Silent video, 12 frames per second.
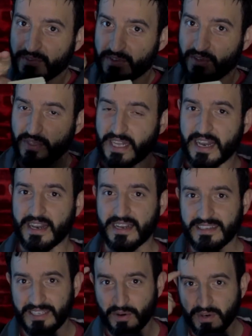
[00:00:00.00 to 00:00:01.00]
so that
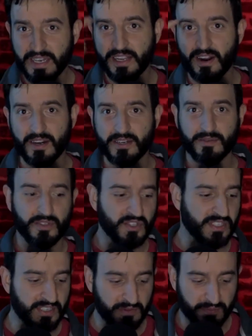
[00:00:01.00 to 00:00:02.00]
it's the only card that
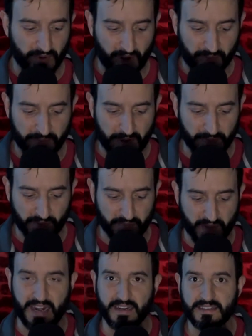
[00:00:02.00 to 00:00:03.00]
registers on people's
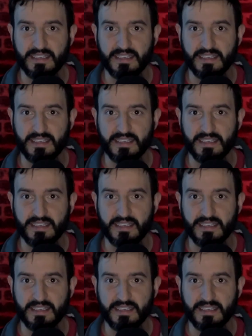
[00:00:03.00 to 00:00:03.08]
brain.